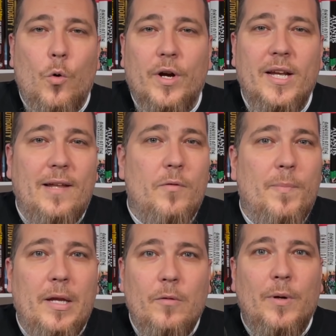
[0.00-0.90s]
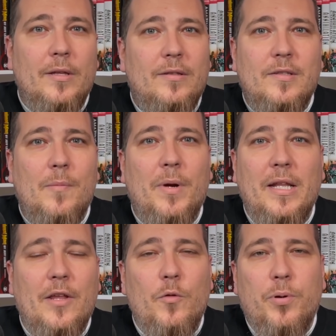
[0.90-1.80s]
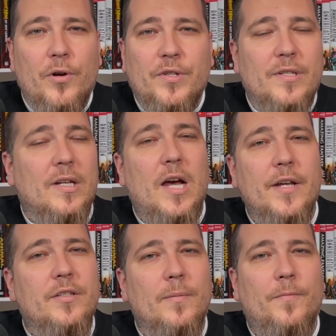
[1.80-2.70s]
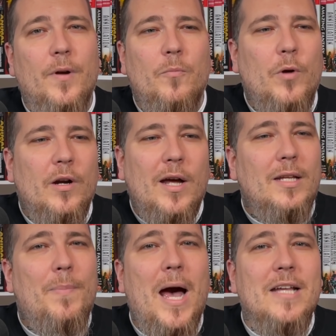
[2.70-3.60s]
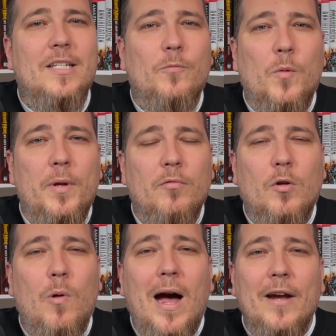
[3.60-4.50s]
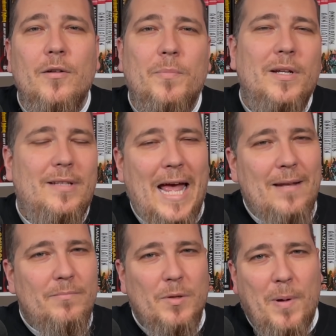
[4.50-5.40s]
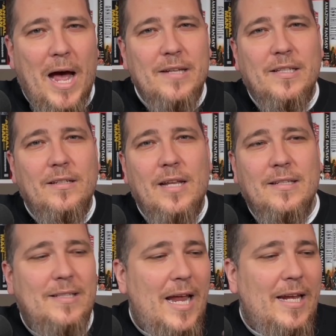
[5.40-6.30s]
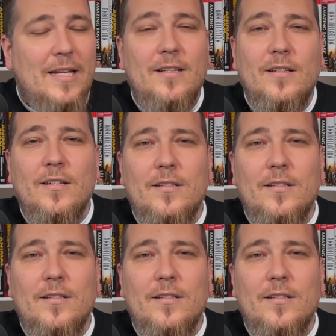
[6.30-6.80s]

or it could even be with somebody that you purchase a custom from, where a deposit will be required, but that deposit is taken